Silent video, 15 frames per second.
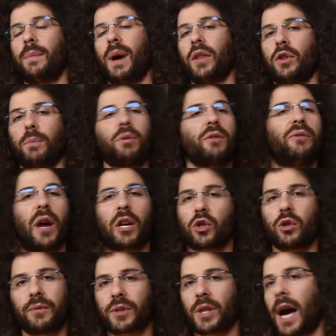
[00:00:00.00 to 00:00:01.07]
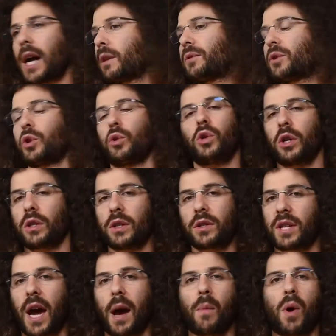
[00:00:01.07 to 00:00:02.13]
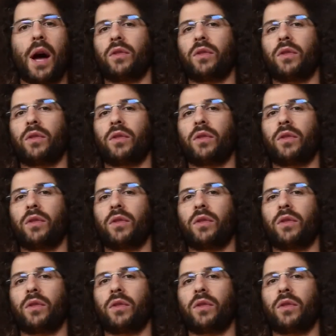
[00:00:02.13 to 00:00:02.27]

about the professional photographers who took this camera